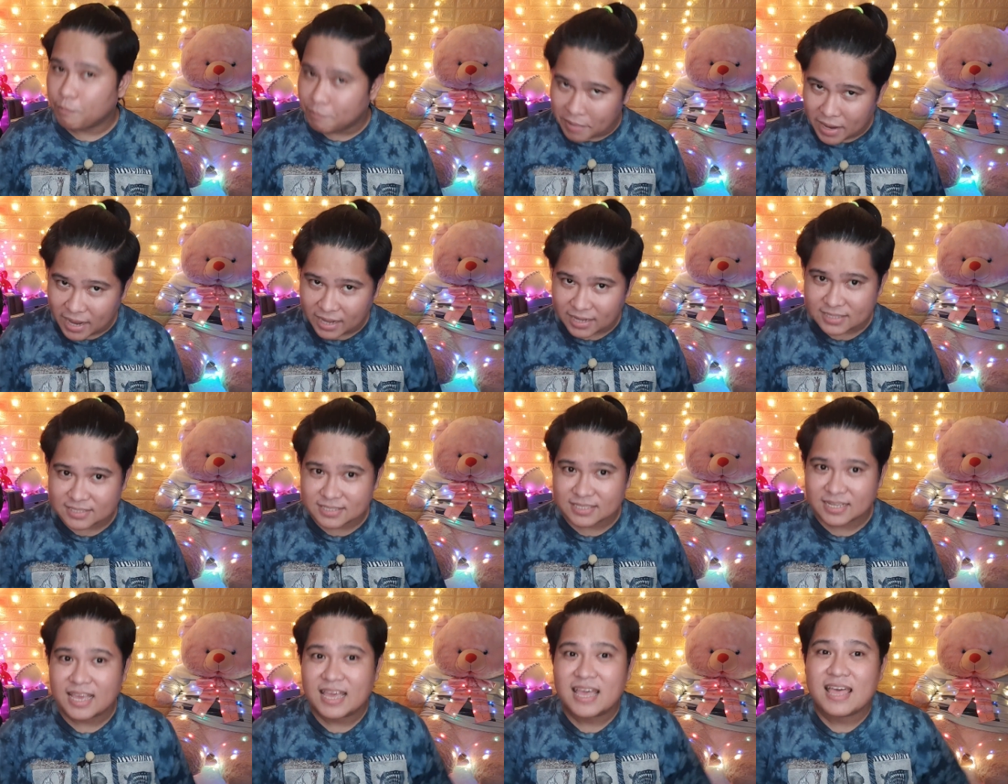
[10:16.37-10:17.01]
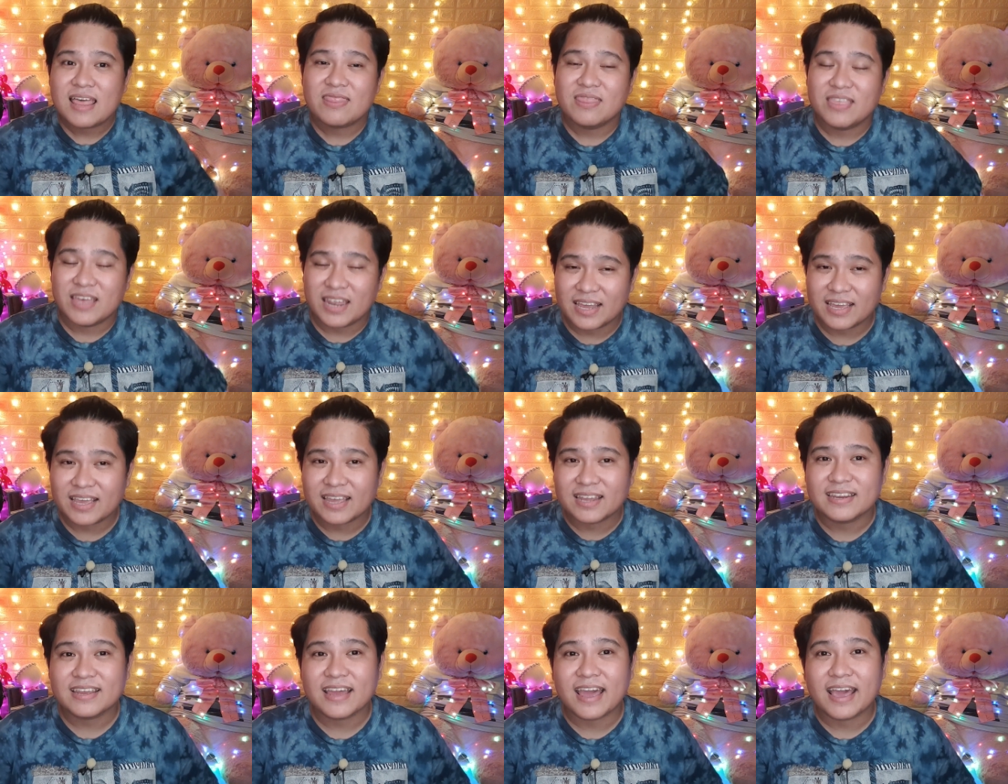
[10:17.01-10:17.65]
But then
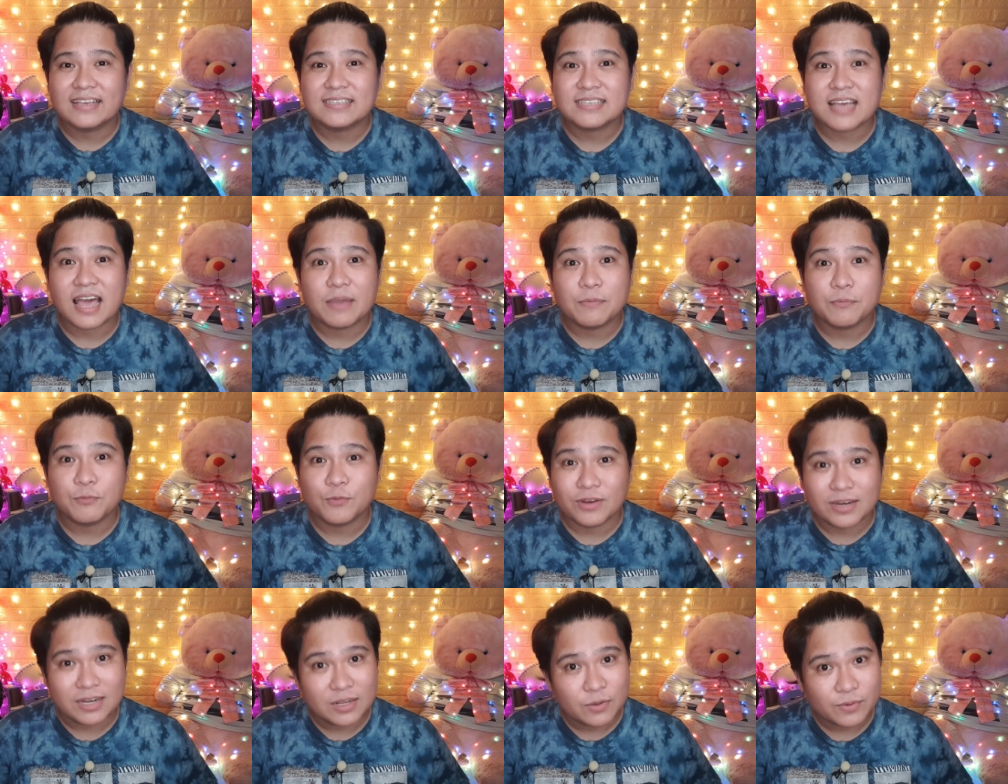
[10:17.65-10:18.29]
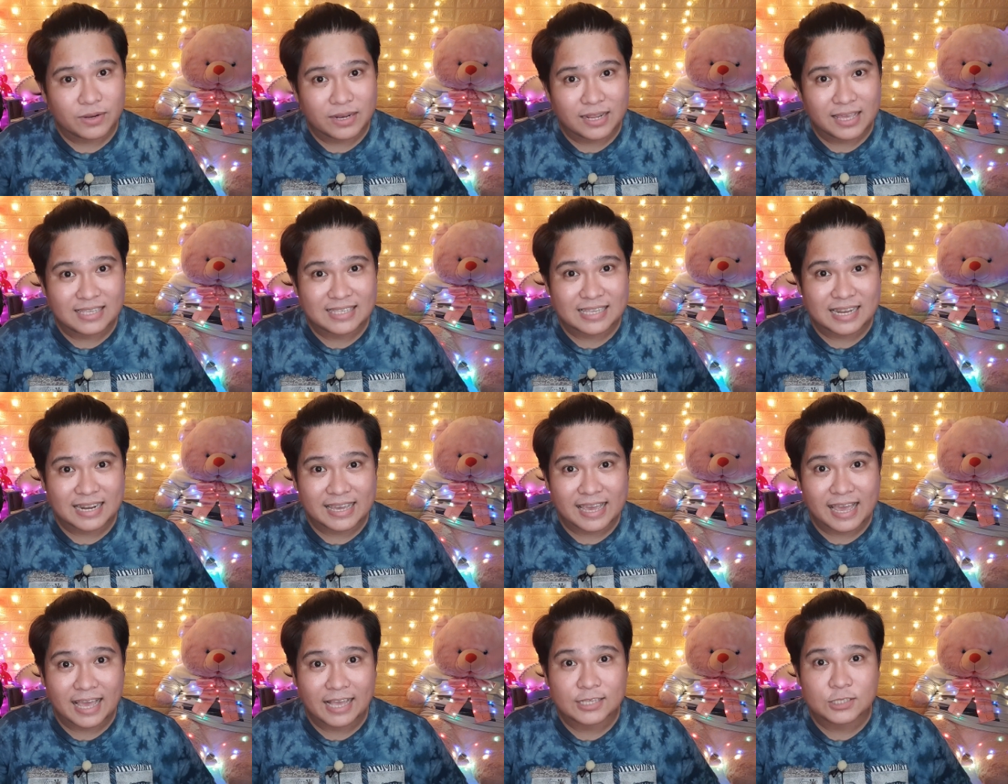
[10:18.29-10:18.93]
again guys, I'm really, really
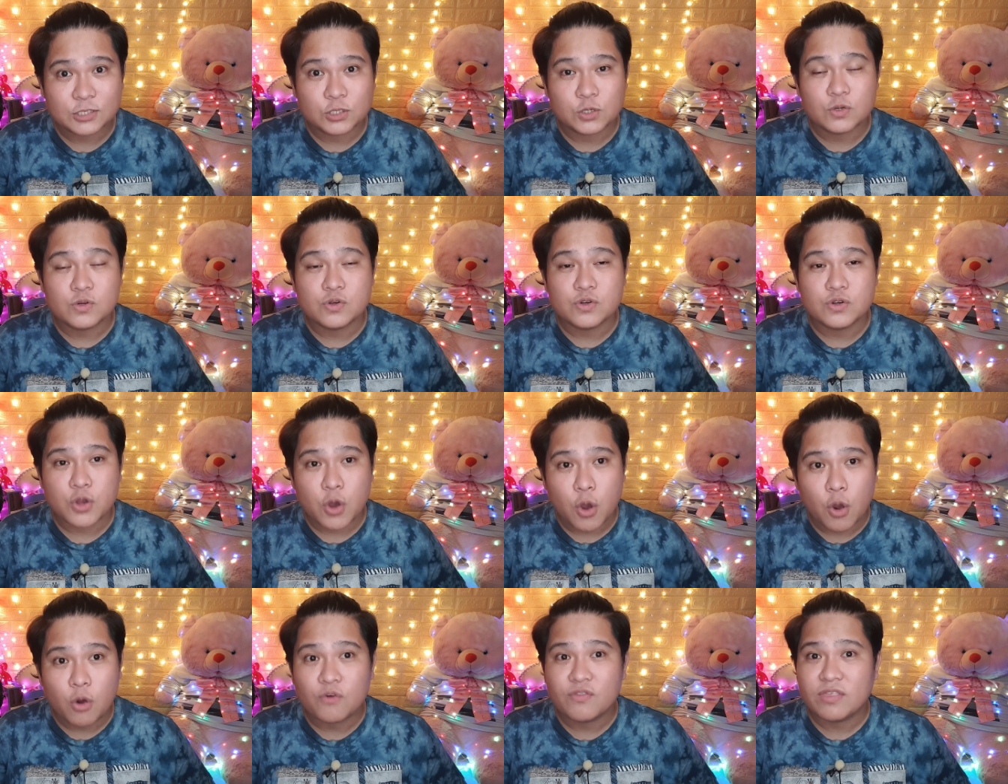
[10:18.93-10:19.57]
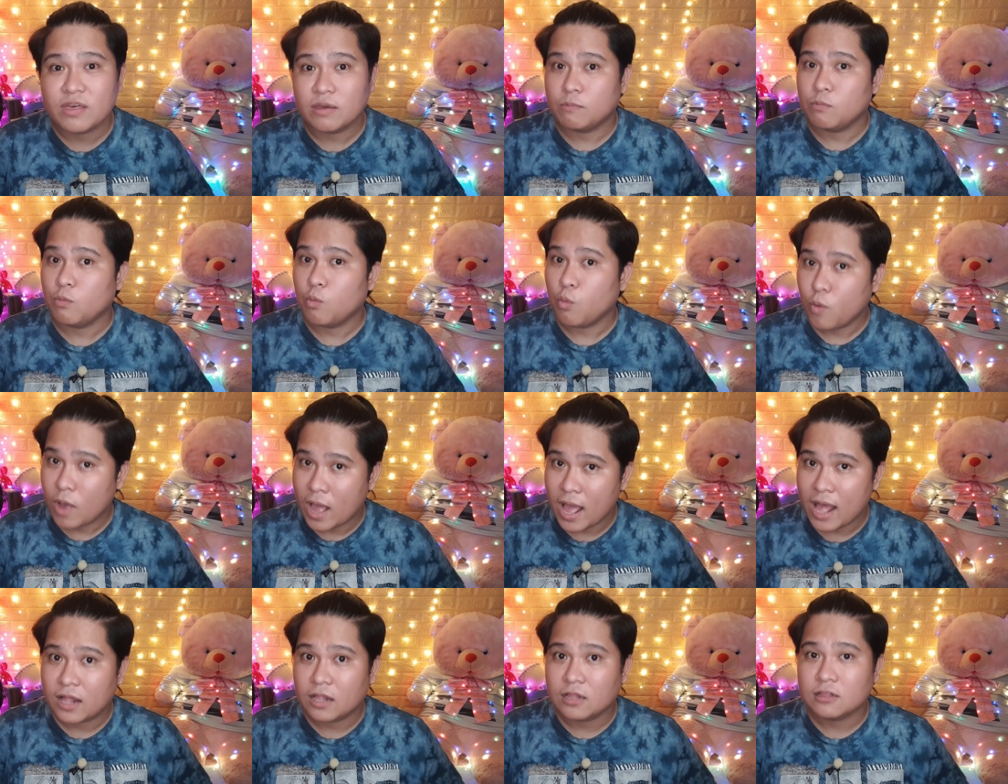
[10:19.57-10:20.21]
excited guys to know them
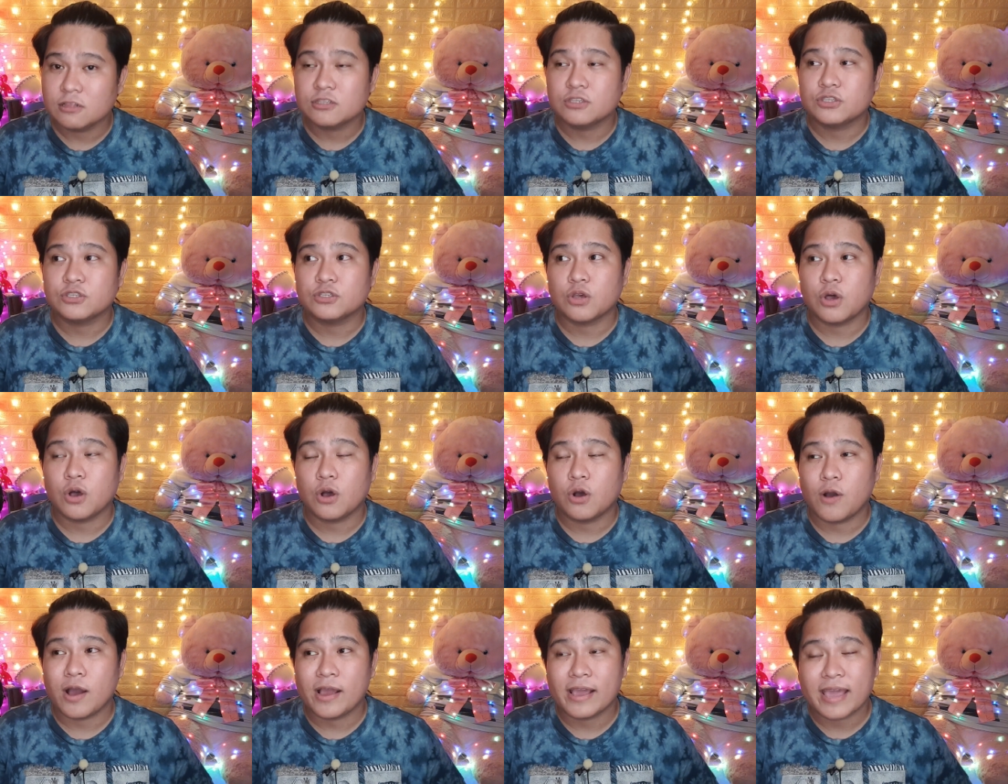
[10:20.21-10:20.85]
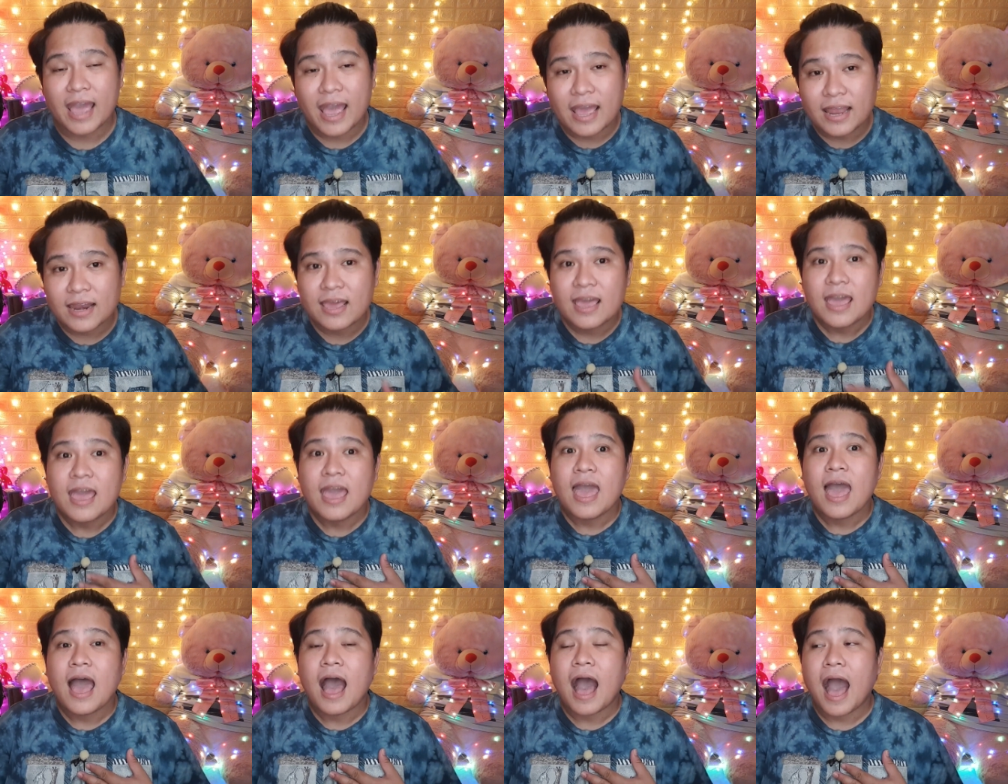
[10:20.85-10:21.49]
well. So again,
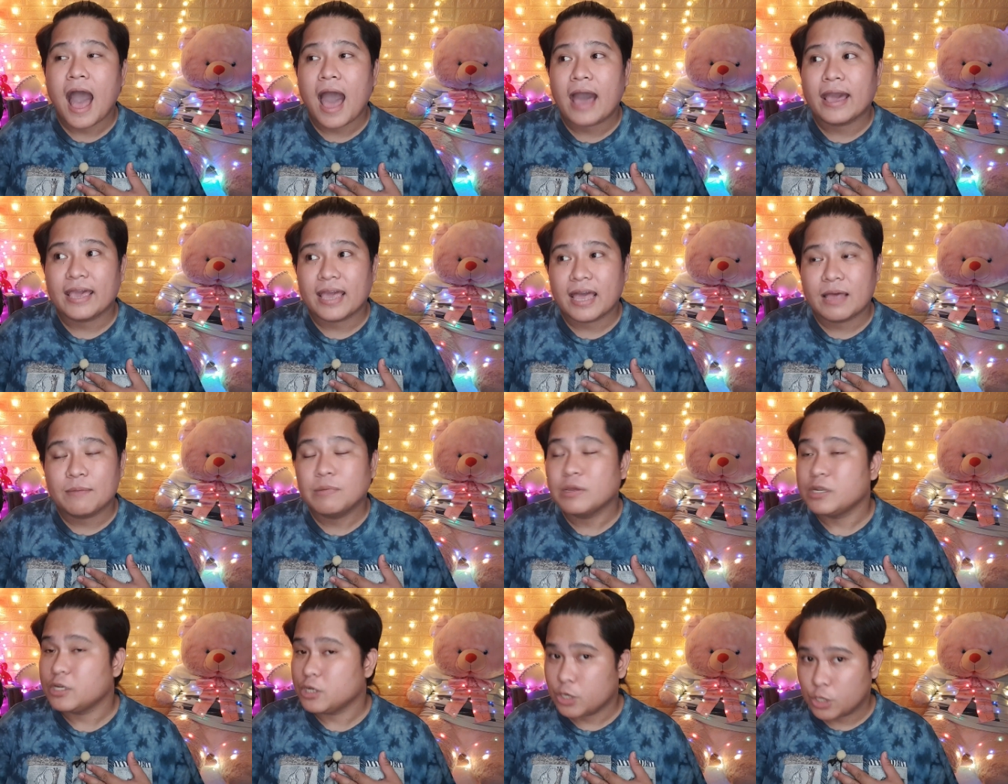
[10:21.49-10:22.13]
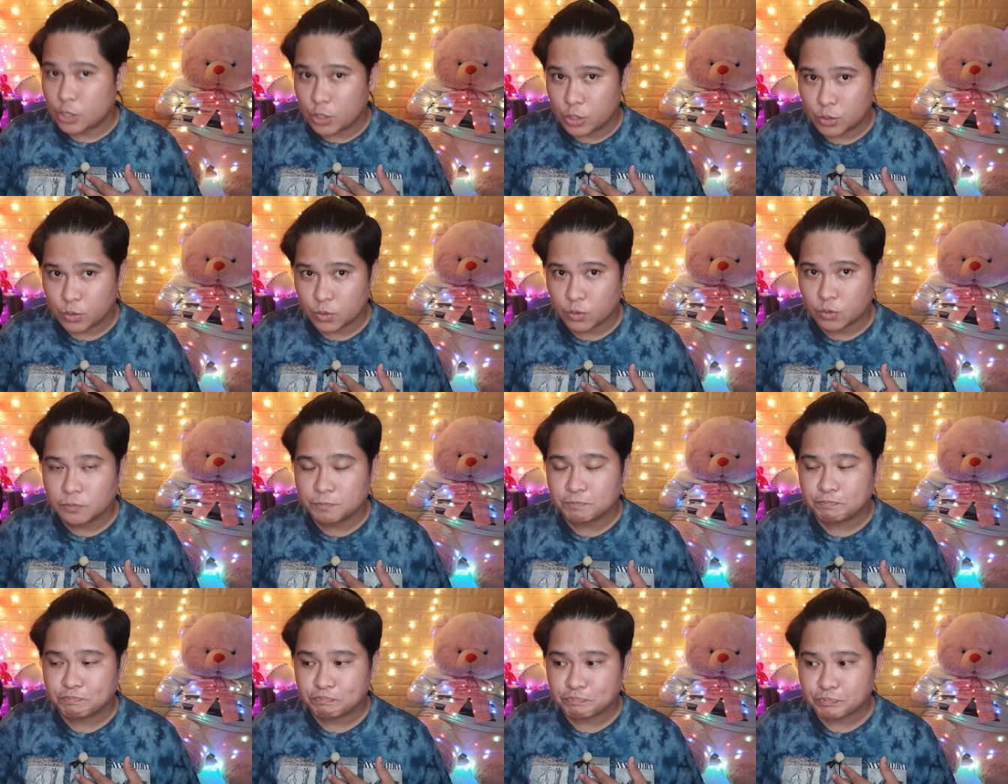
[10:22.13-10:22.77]
I am a new